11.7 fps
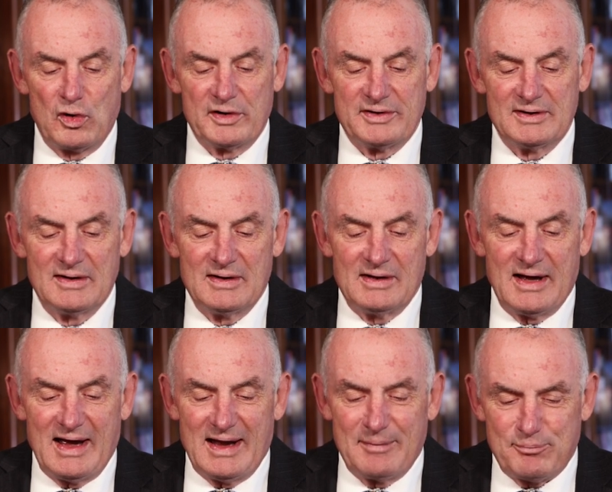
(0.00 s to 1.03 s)
Wood,
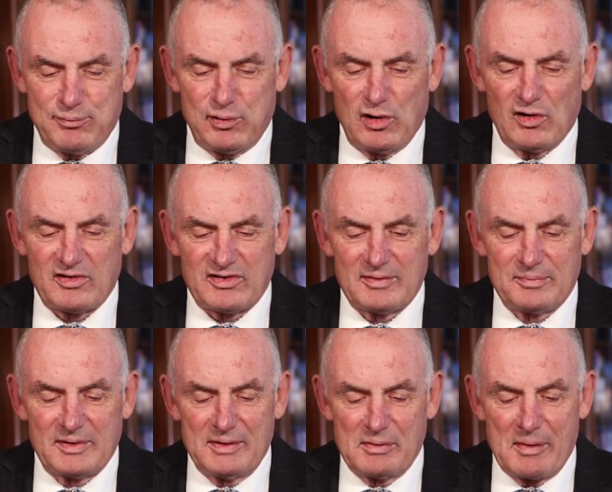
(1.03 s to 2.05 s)
and
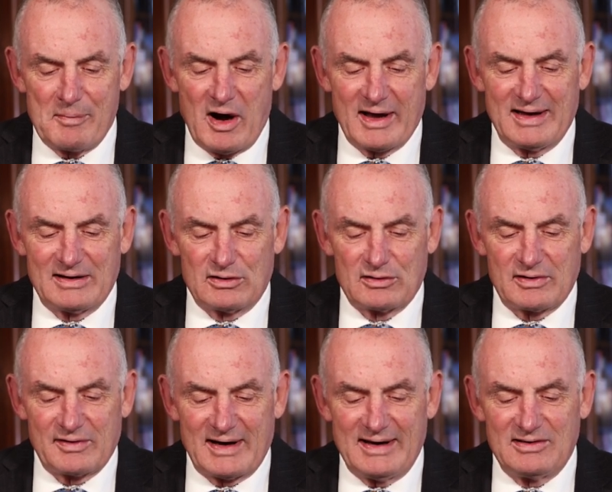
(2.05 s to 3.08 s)
possibly we might get on
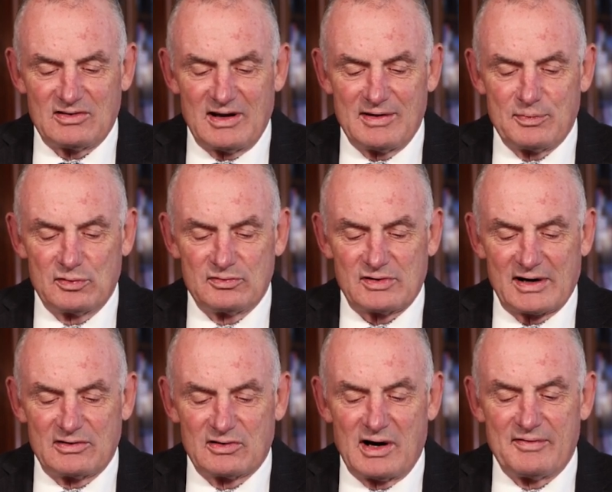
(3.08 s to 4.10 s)
to the Land Transport
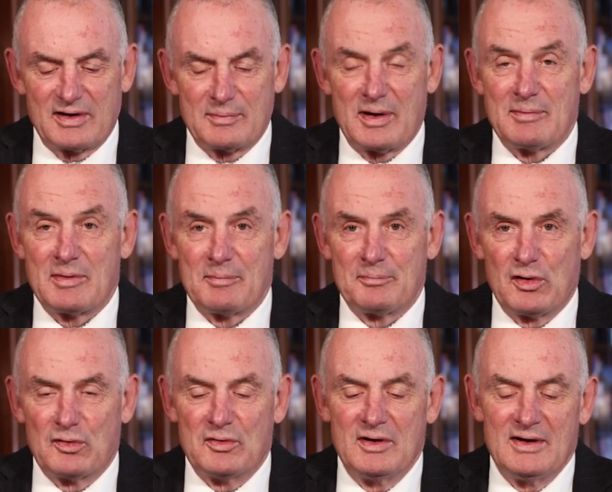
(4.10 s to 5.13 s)
Drug Driving Amendment
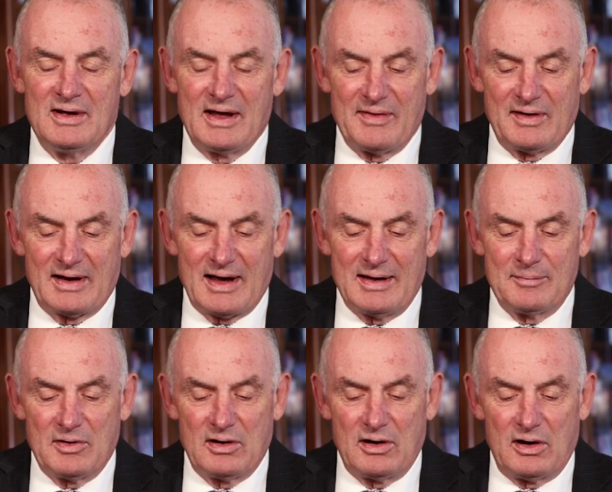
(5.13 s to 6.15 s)
Bill in the
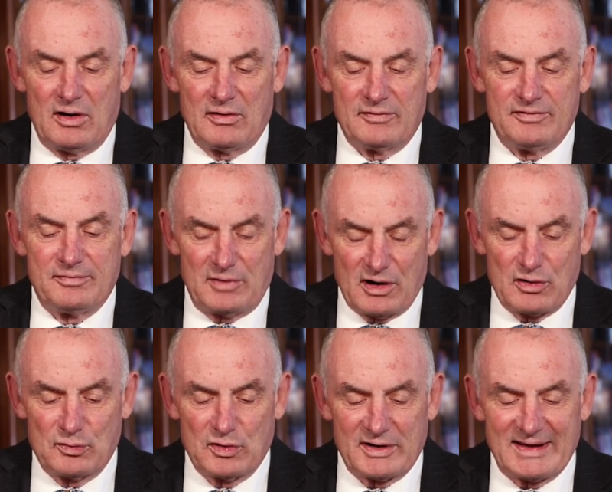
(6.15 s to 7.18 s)
name of
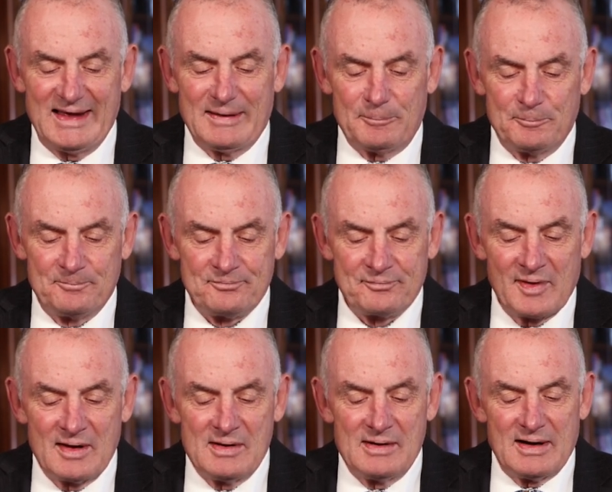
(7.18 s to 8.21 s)
Michael Wood again.
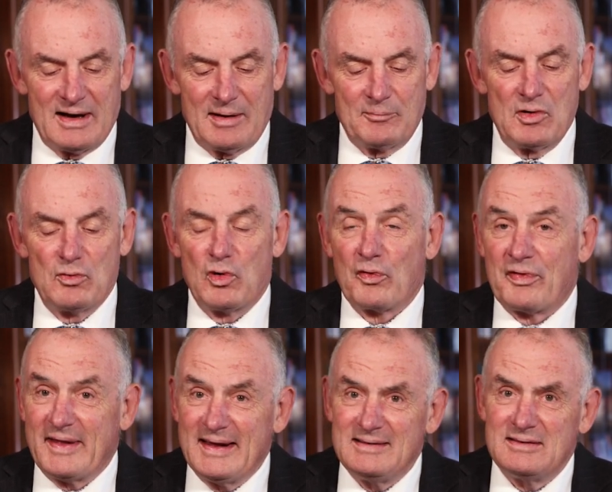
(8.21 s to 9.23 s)
We'll
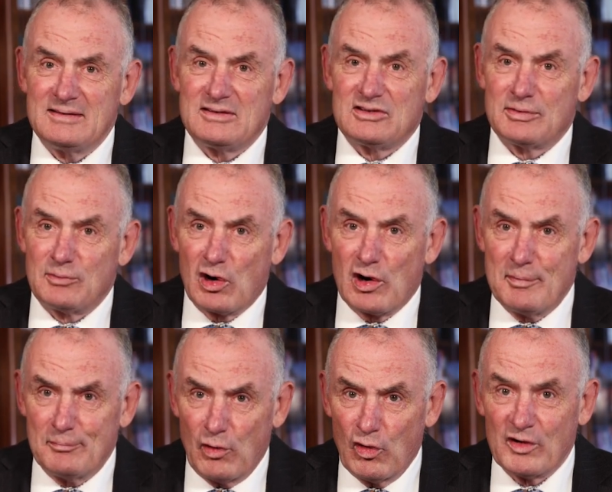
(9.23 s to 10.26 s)
then
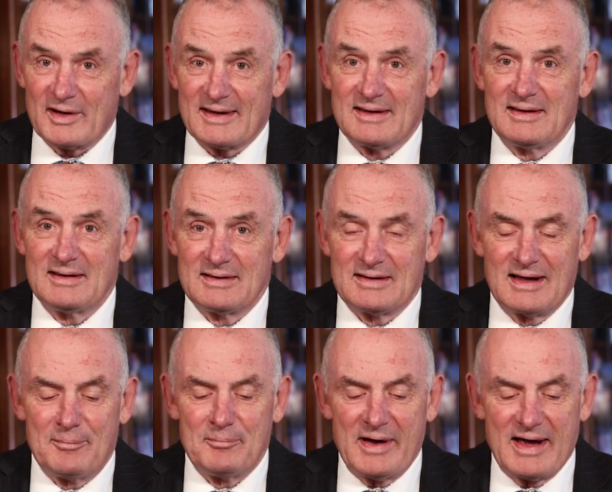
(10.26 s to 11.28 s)
tomorrow morning
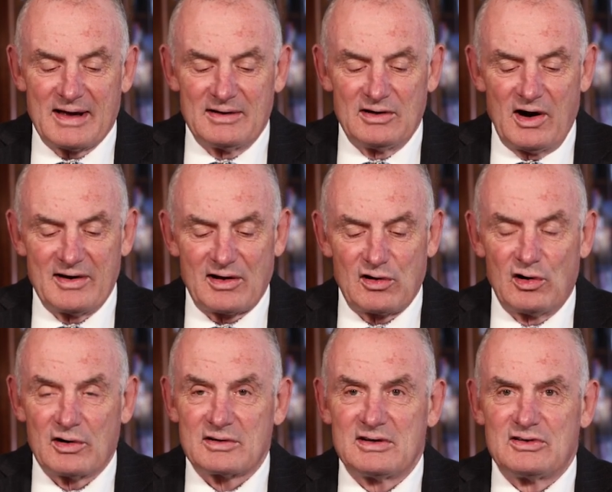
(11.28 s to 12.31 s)
come back at 9
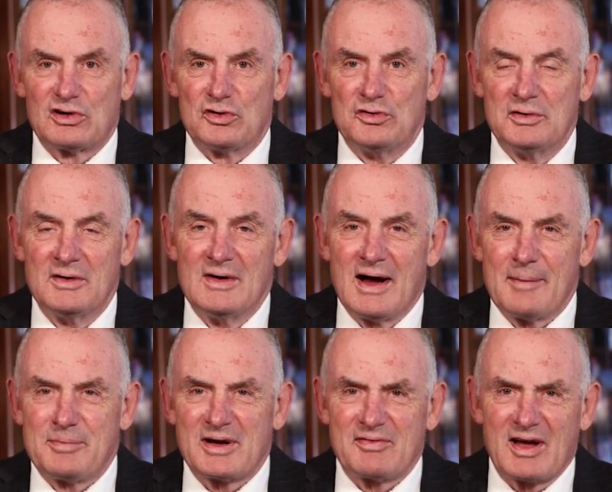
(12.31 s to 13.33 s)
o'clock to do
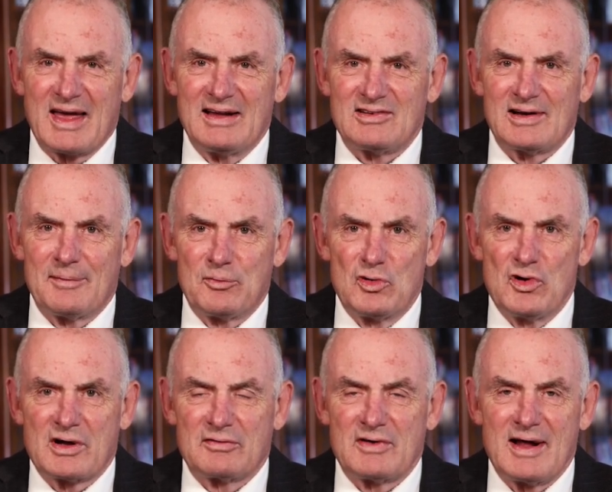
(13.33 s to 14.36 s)
a bit of a catch-up
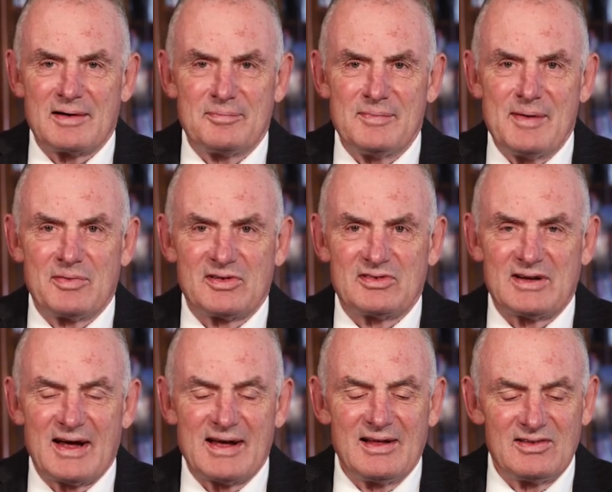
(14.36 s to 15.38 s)
work around members'
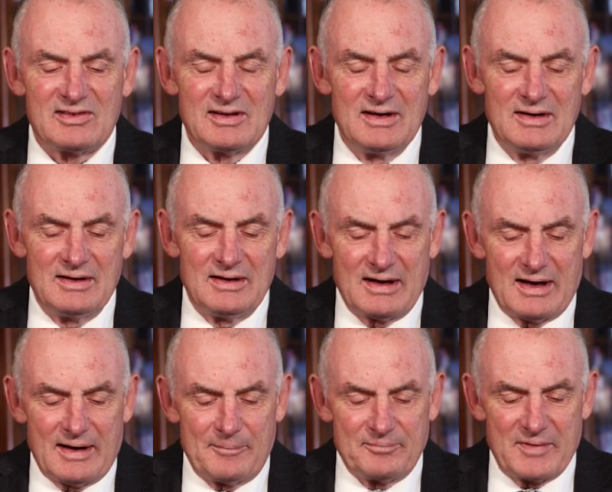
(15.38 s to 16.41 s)
days
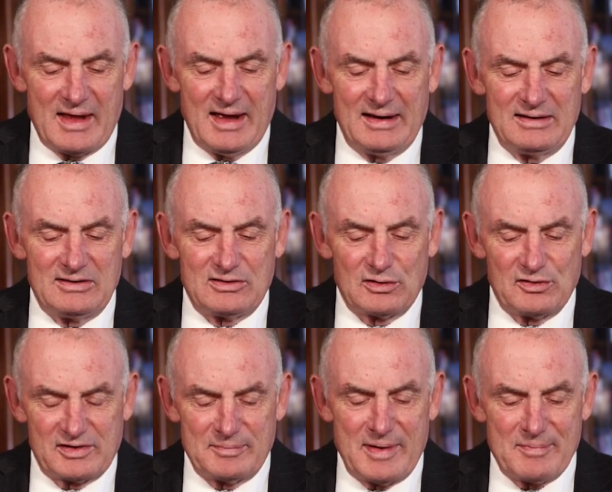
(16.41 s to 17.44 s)
and do
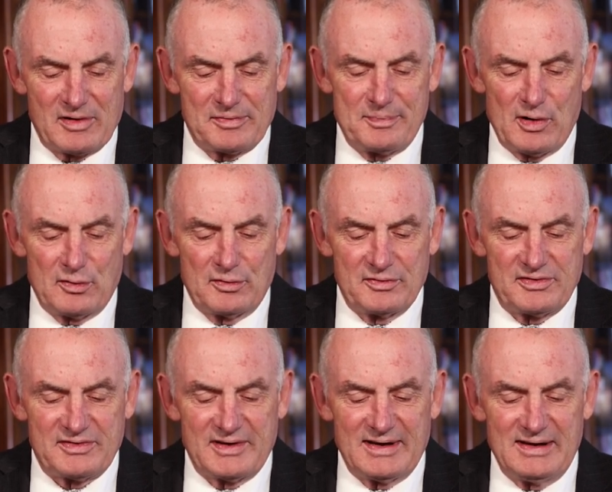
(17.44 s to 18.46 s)
some members' bills,
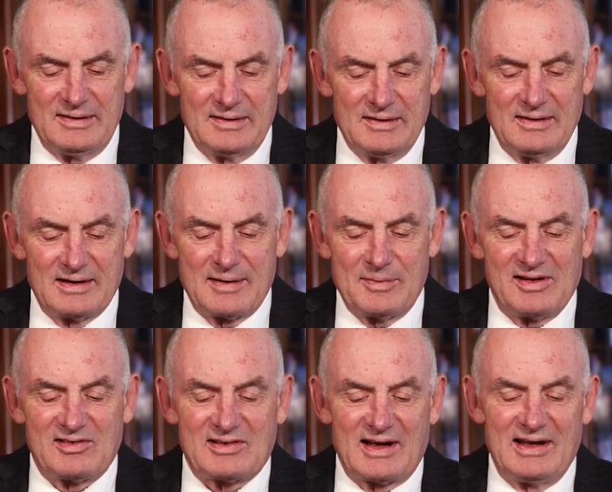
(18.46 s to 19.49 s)
see
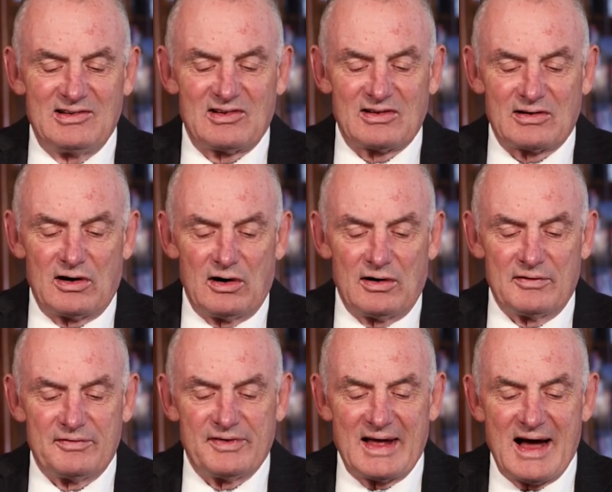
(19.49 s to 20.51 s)
committee stages
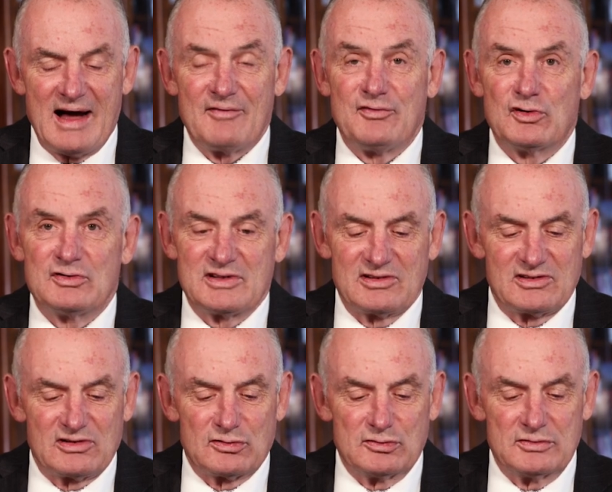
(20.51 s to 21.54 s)
of the harmful
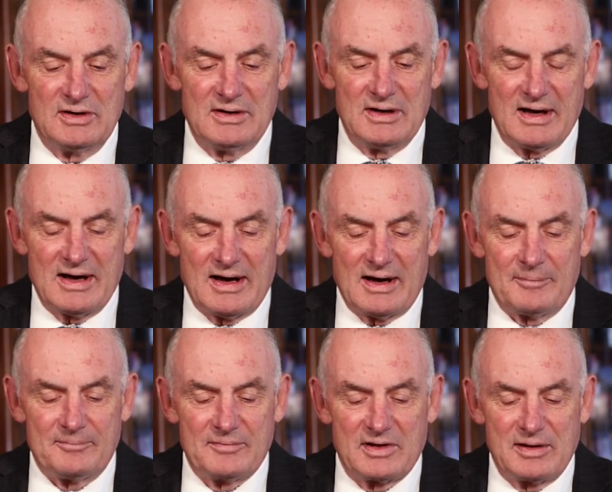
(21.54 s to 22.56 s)
digital
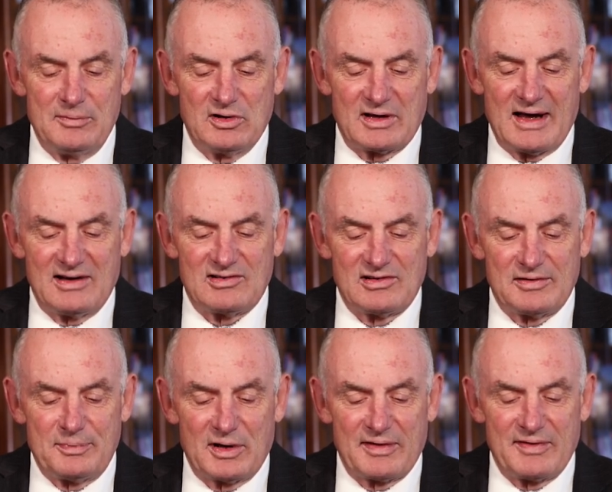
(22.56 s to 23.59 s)

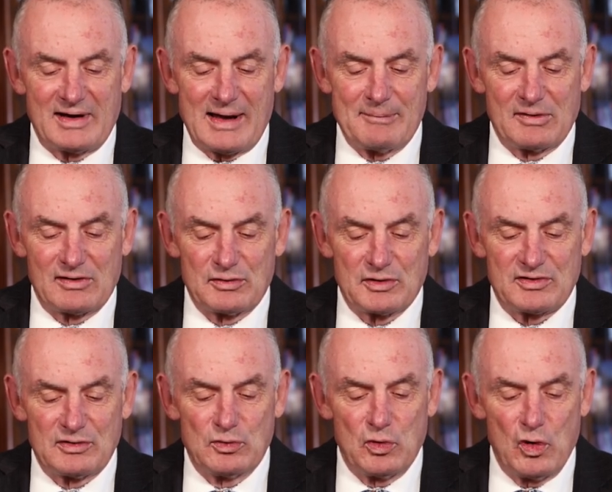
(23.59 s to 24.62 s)
communications bill in the name of
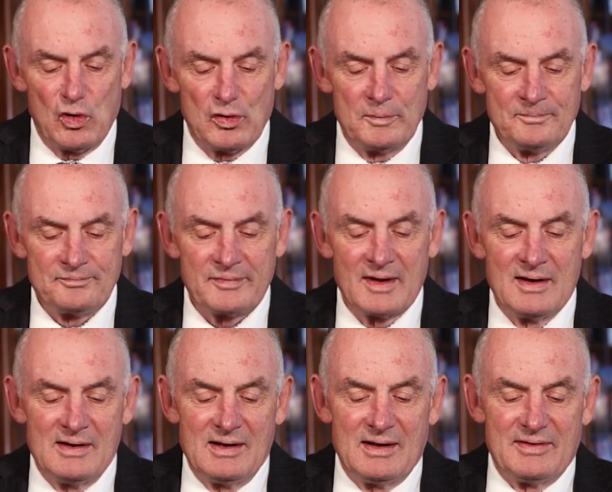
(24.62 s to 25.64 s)
Lewisa Wall,
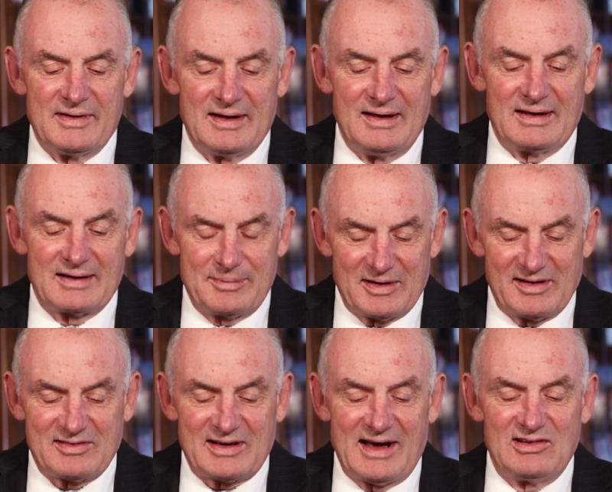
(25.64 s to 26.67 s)
the
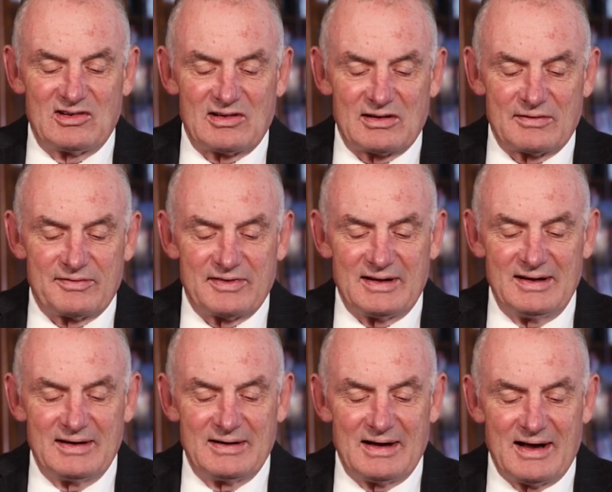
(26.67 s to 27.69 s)
committee stages of
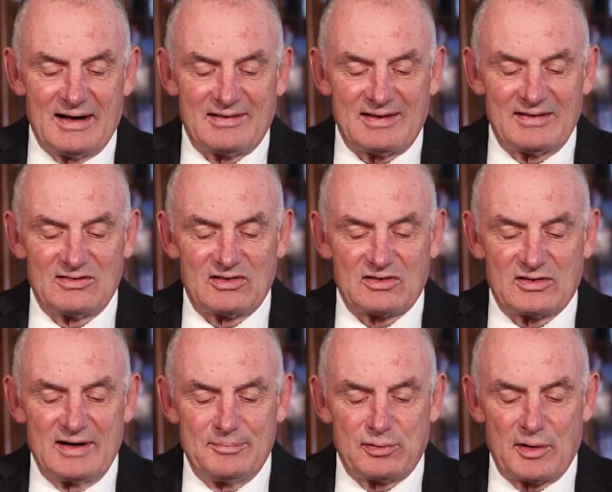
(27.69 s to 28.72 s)
the
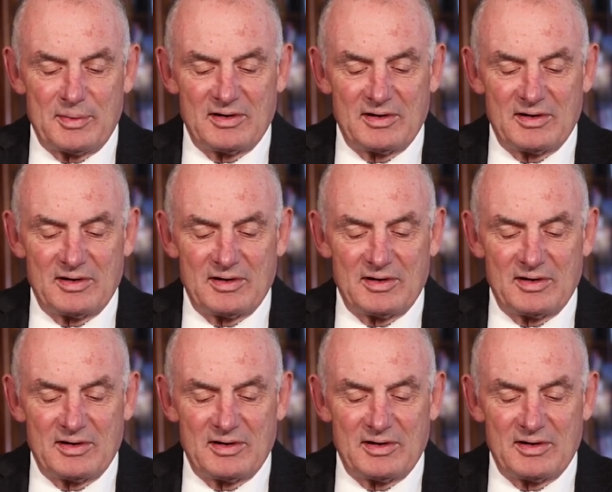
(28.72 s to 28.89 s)
sunscreen